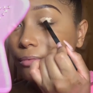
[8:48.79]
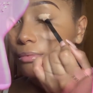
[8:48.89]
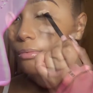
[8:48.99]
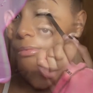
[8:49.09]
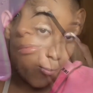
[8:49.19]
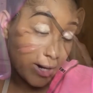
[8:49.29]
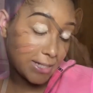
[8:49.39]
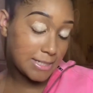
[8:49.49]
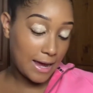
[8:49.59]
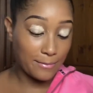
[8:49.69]
Tap when I
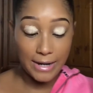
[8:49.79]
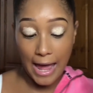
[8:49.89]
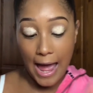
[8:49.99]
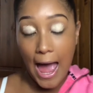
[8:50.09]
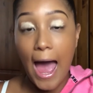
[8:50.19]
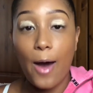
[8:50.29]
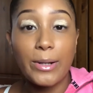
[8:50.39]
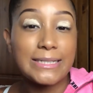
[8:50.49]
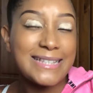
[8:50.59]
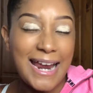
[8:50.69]
say I'm not hot. Oh,
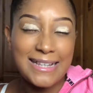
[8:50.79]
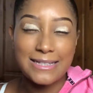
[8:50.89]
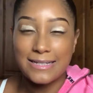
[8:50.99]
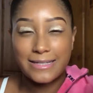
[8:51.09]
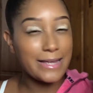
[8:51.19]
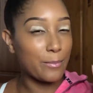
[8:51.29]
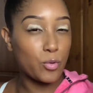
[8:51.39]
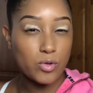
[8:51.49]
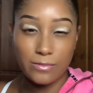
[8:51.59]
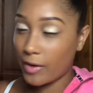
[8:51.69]
these I need to stop
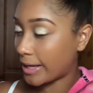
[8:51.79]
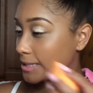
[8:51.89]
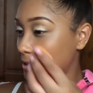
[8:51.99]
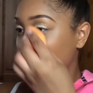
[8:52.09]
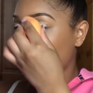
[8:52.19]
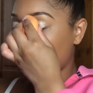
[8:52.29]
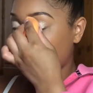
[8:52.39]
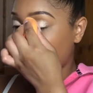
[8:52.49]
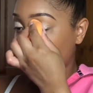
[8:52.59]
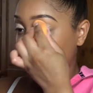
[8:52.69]
because I'm icy.
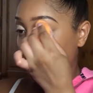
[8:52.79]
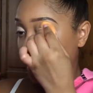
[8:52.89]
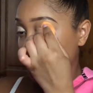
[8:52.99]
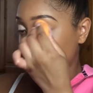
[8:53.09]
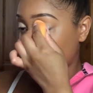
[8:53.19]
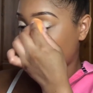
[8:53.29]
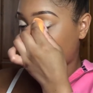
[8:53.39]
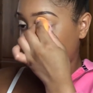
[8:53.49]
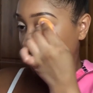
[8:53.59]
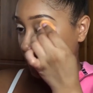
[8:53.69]
Wifey, haters want to
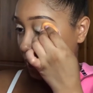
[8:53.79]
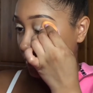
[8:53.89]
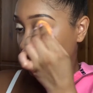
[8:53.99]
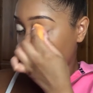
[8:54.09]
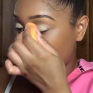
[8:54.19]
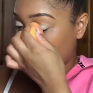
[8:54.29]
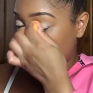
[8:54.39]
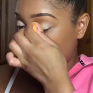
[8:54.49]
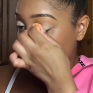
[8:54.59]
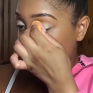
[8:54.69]
fight me.
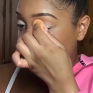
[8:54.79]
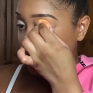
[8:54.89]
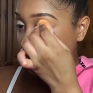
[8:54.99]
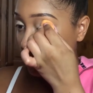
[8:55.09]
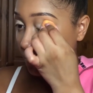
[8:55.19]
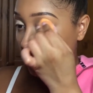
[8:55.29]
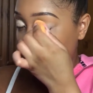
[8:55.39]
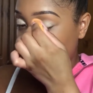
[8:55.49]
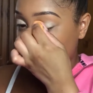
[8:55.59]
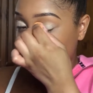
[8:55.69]
That's the only part
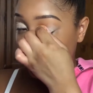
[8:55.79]
that I know.